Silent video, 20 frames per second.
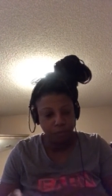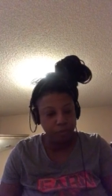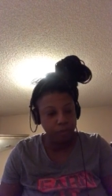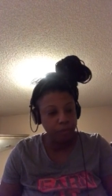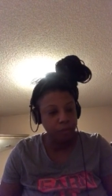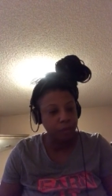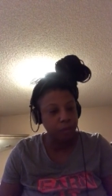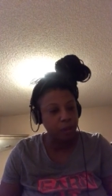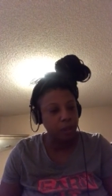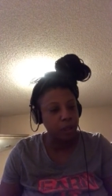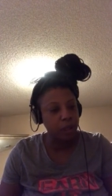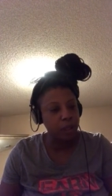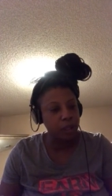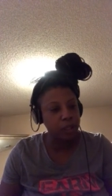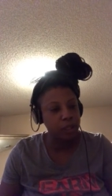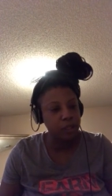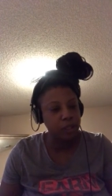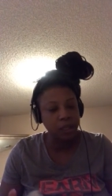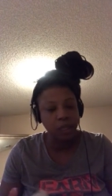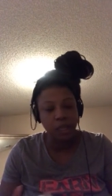Okay,
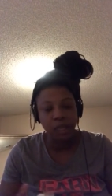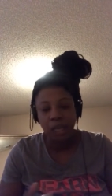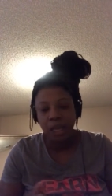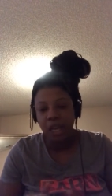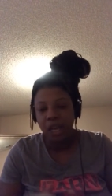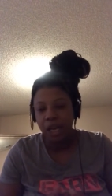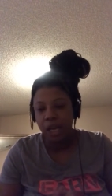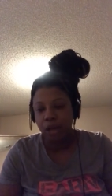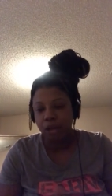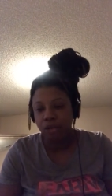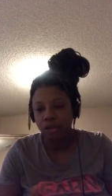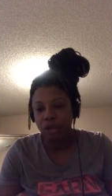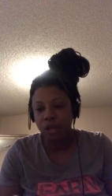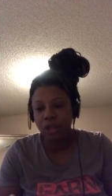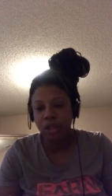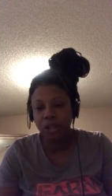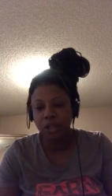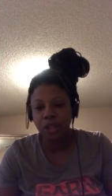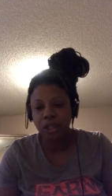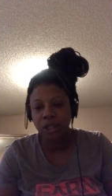let's see. I try
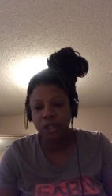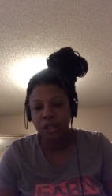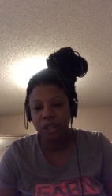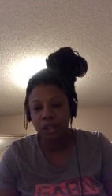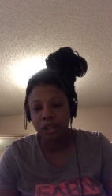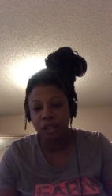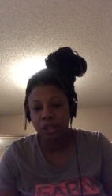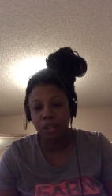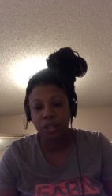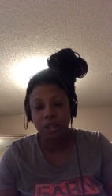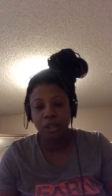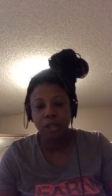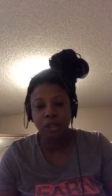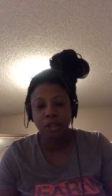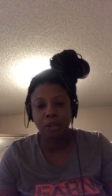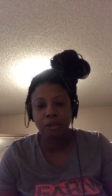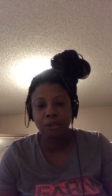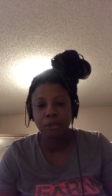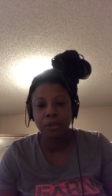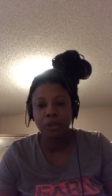to stay in
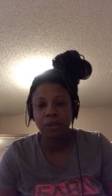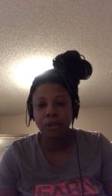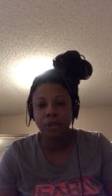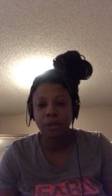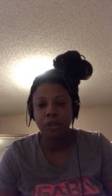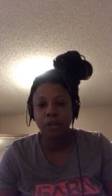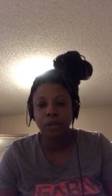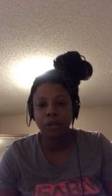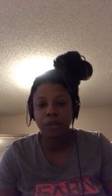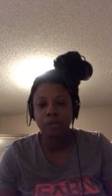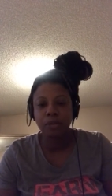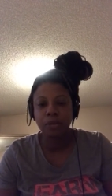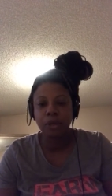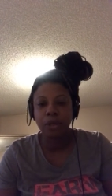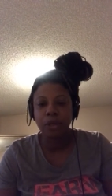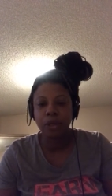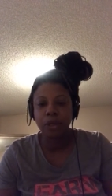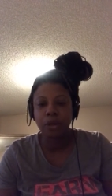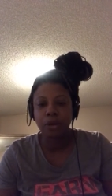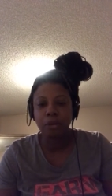Psalms. We're
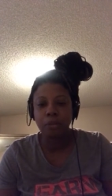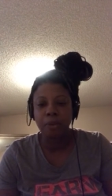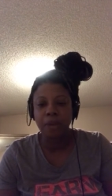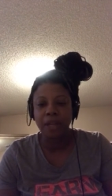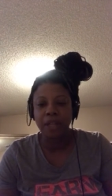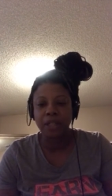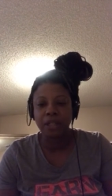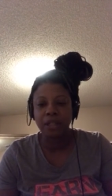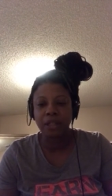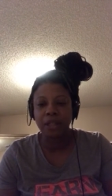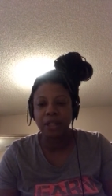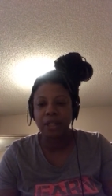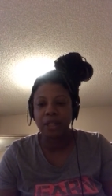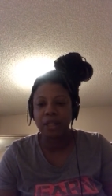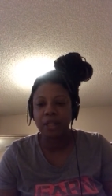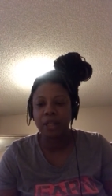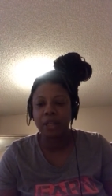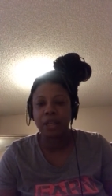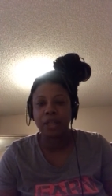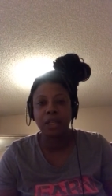gonna go back to that
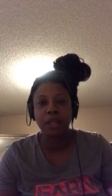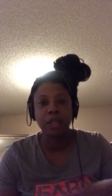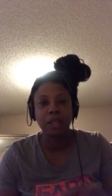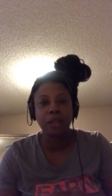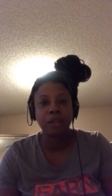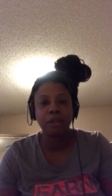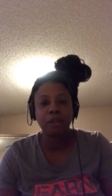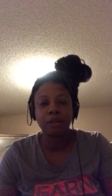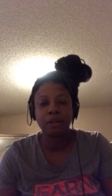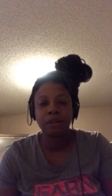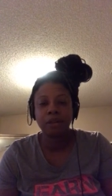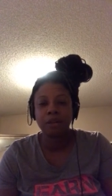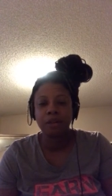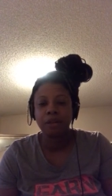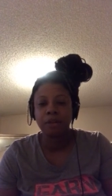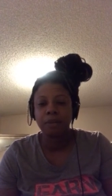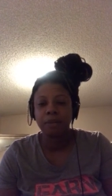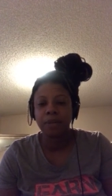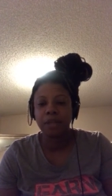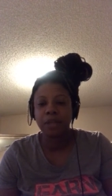again
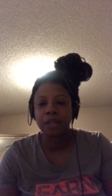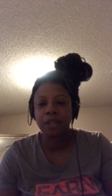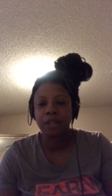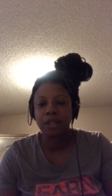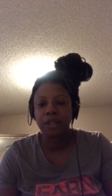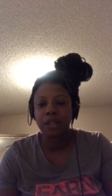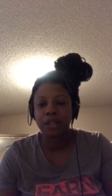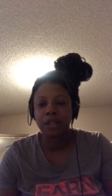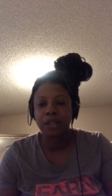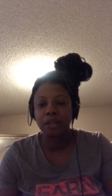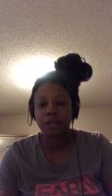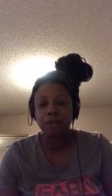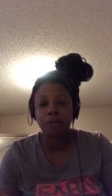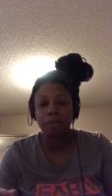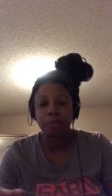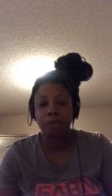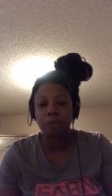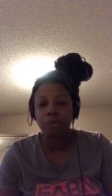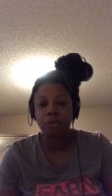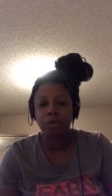because that is an
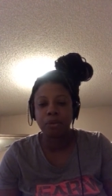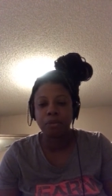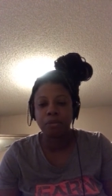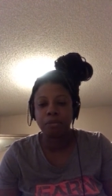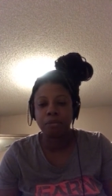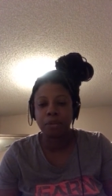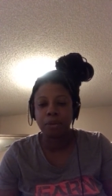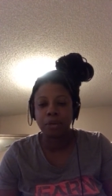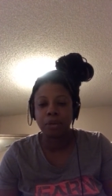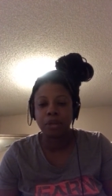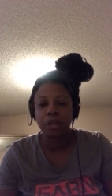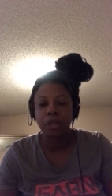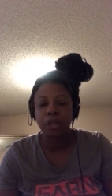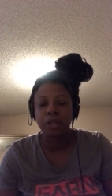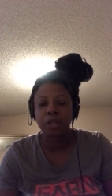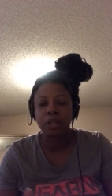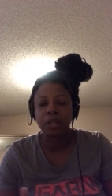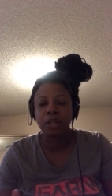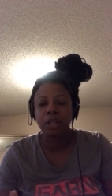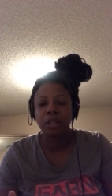important book.
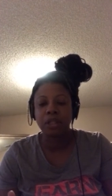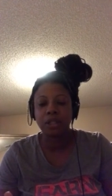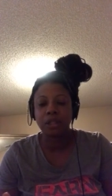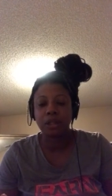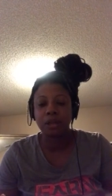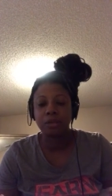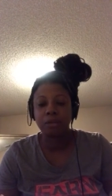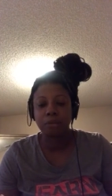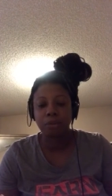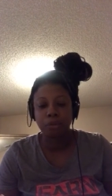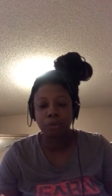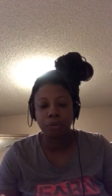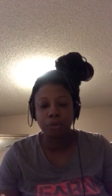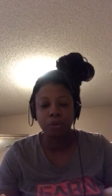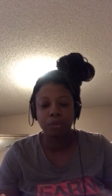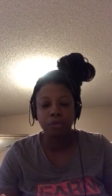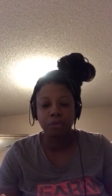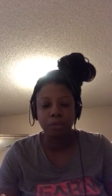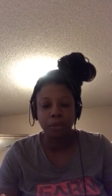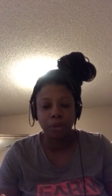That's an
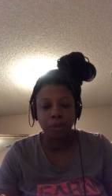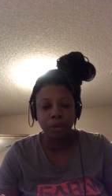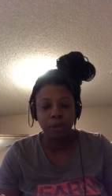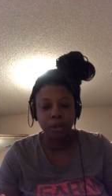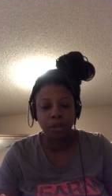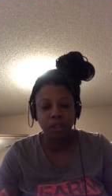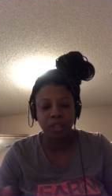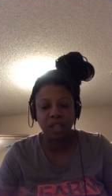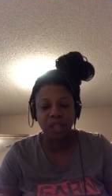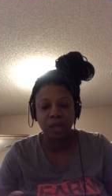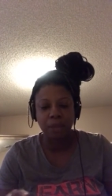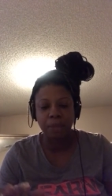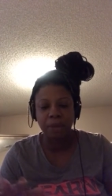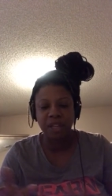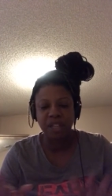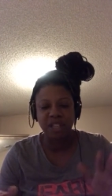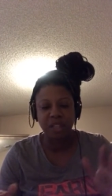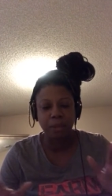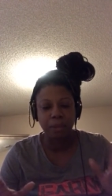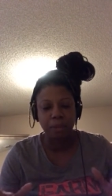important book. It's all
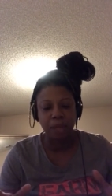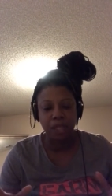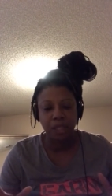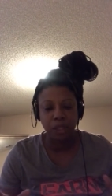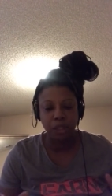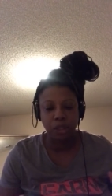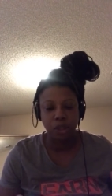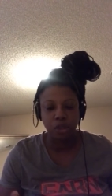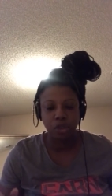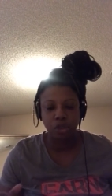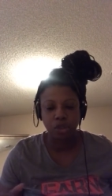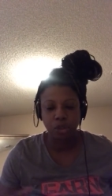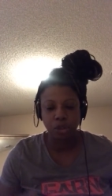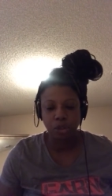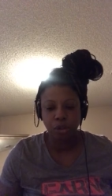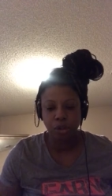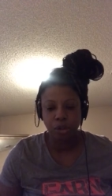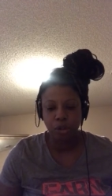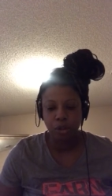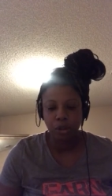about the message.
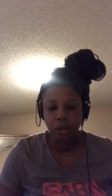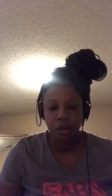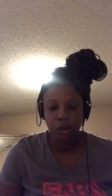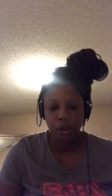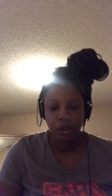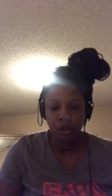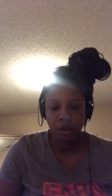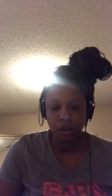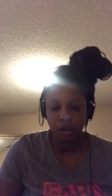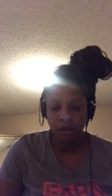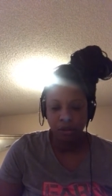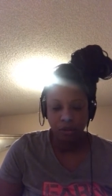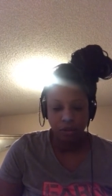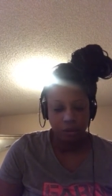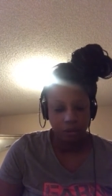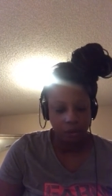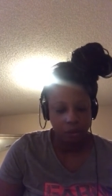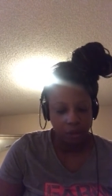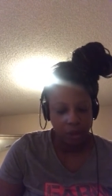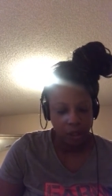
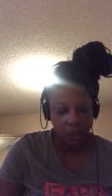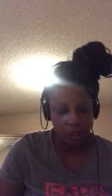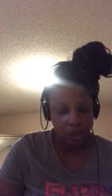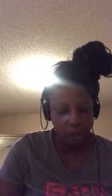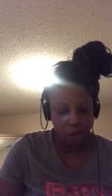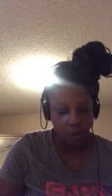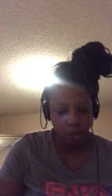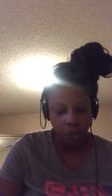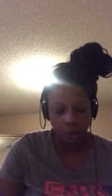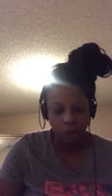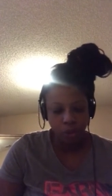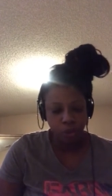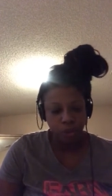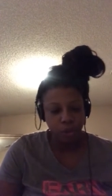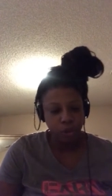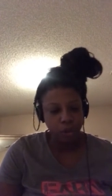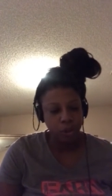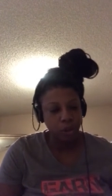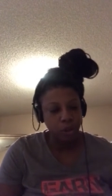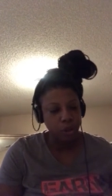Okay, so we're
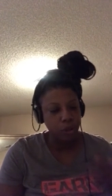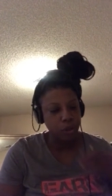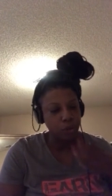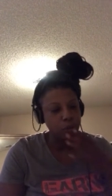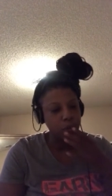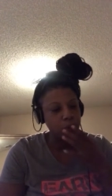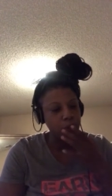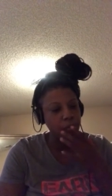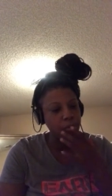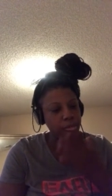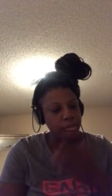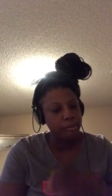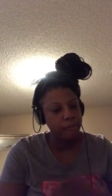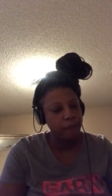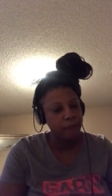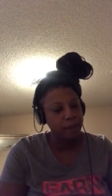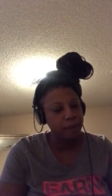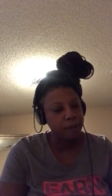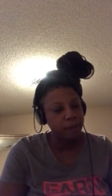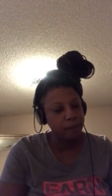going to go.
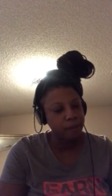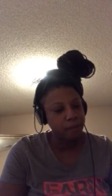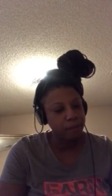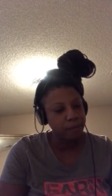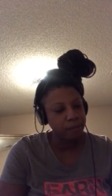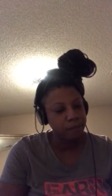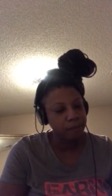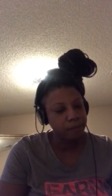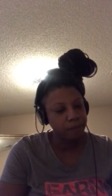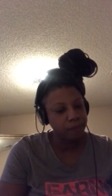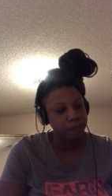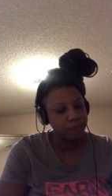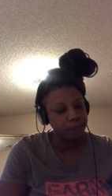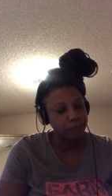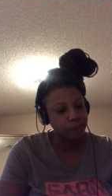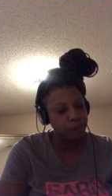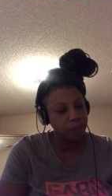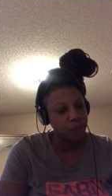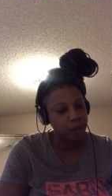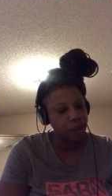
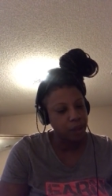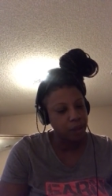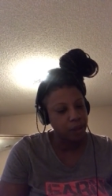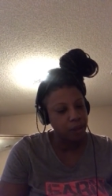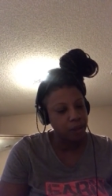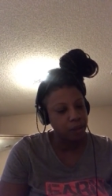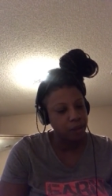Okay,